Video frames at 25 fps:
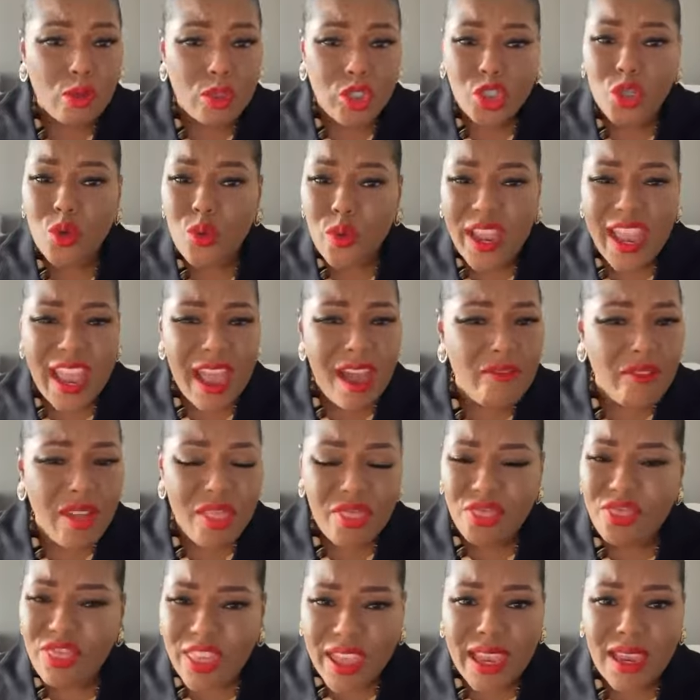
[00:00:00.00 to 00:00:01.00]
ever
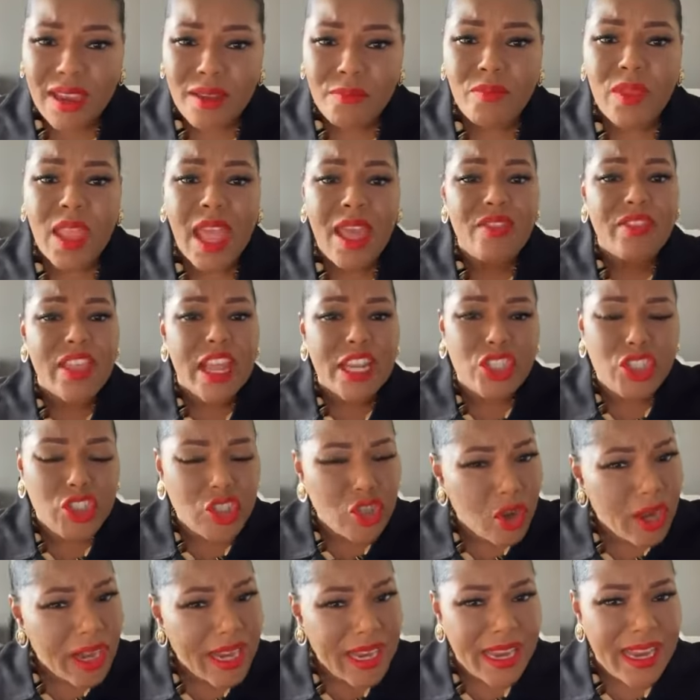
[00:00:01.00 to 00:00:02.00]
think that you're
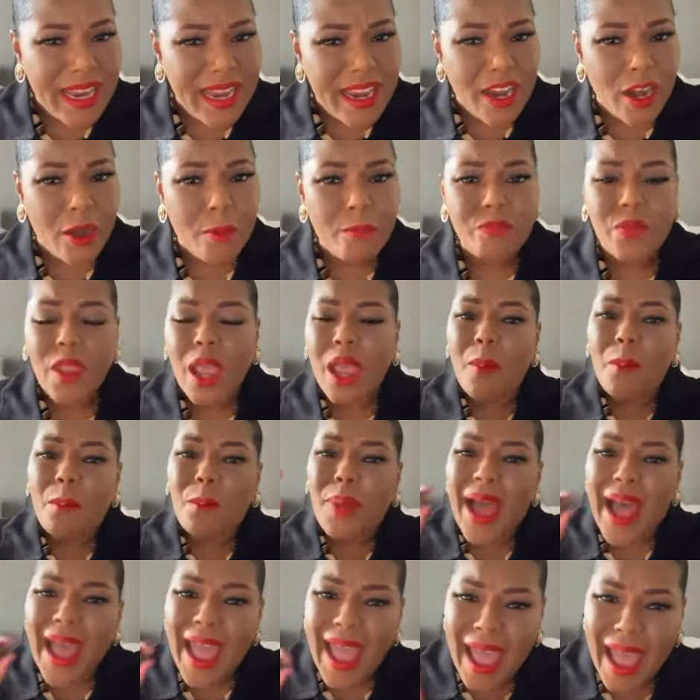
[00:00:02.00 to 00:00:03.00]
here
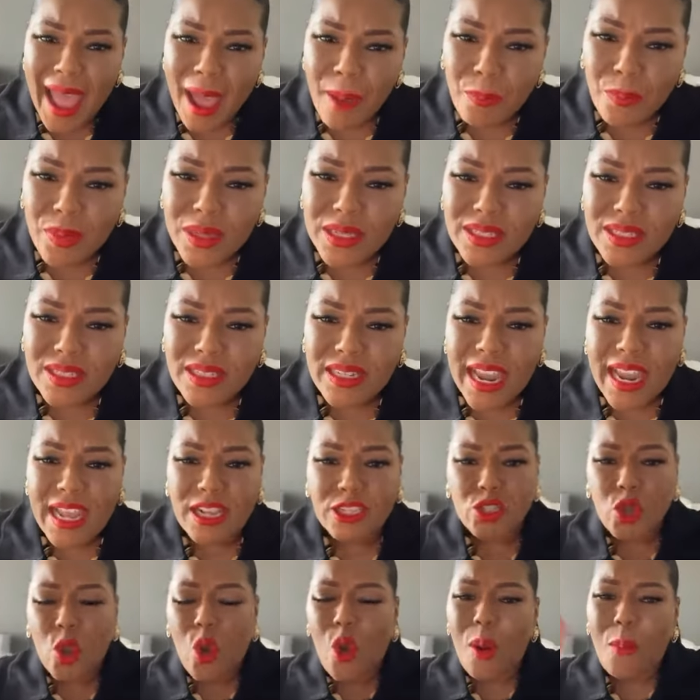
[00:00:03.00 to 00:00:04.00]
by happenstance
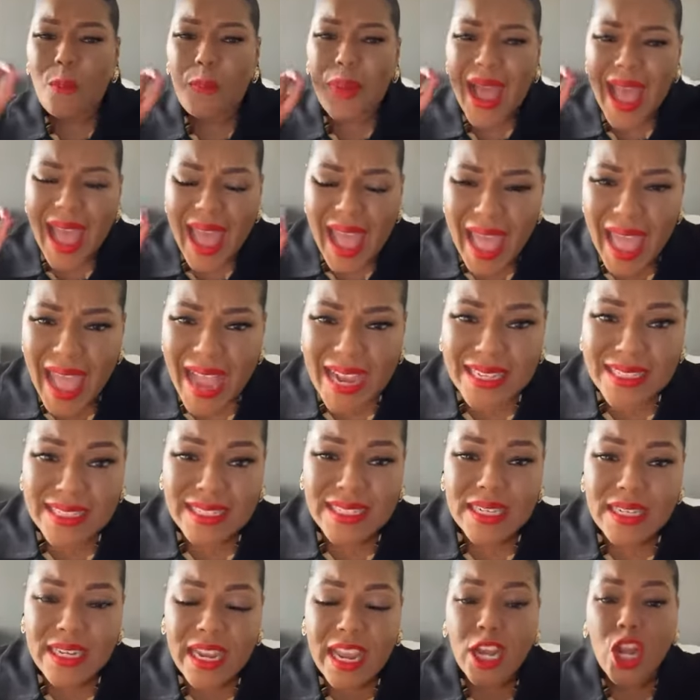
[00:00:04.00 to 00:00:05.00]
or by
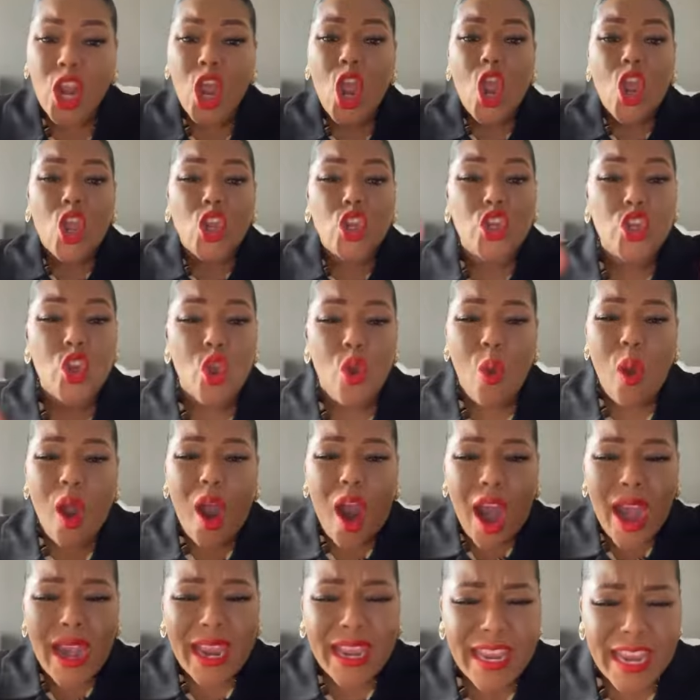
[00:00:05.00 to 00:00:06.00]
accident. You are
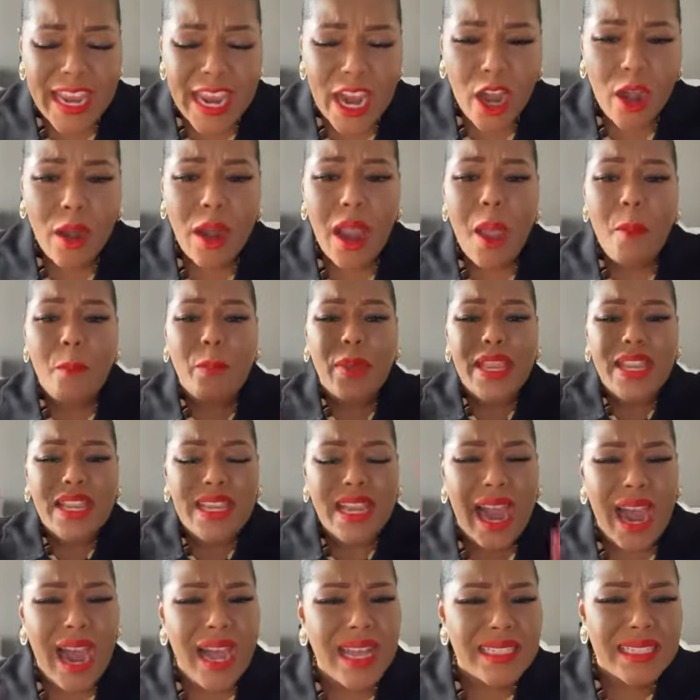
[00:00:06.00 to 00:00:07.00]
here
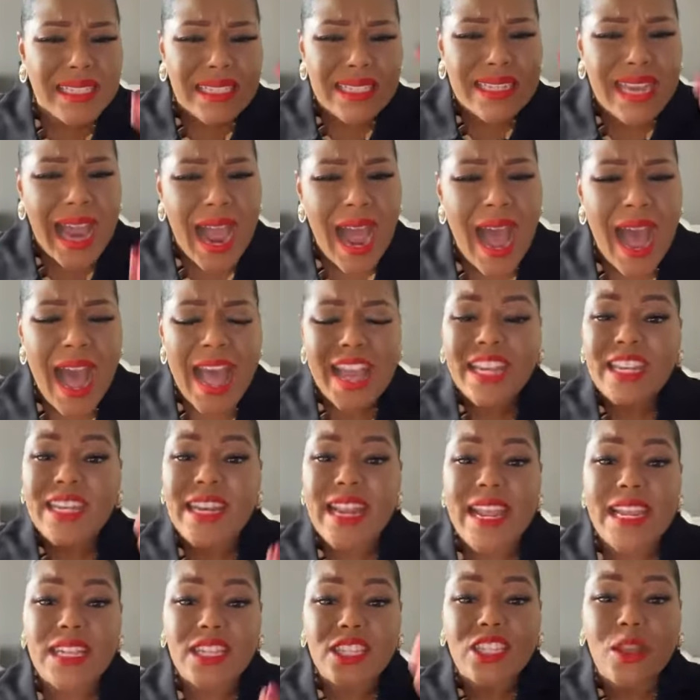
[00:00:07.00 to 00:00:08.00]
because God
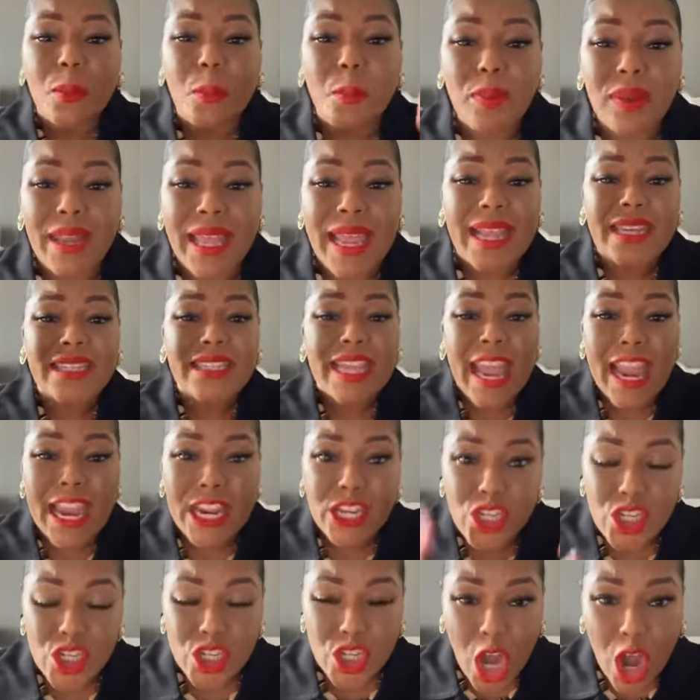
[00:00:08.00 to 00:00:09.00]
needs to plant a
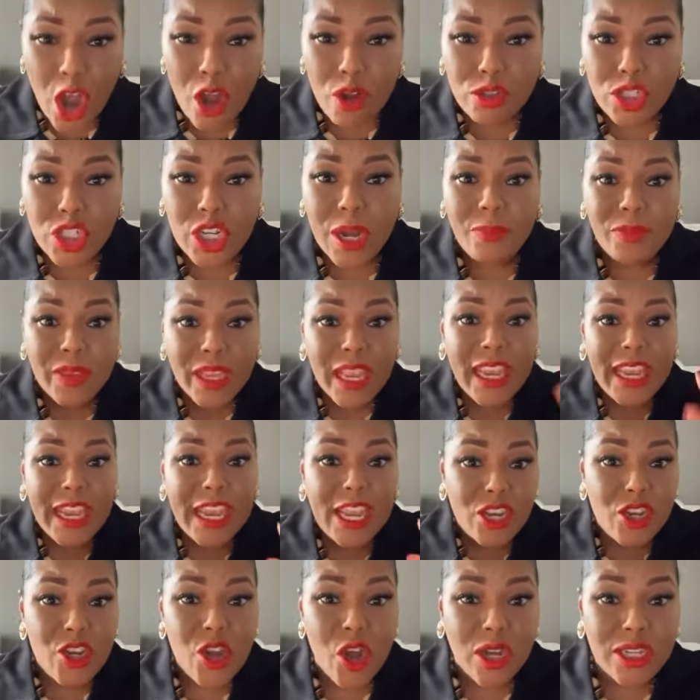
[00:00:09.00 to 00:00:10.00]
church in
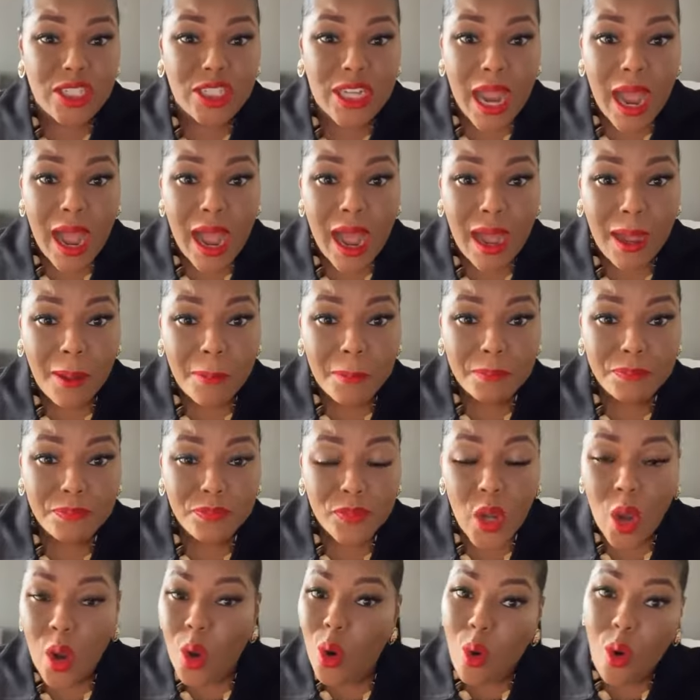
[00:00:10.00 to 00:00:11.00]
your job
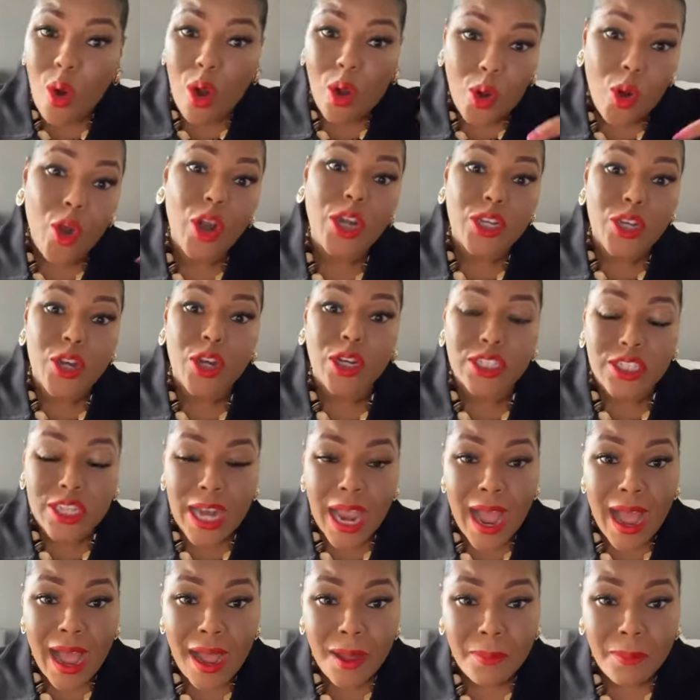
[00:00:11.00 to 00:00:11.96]
or on your job.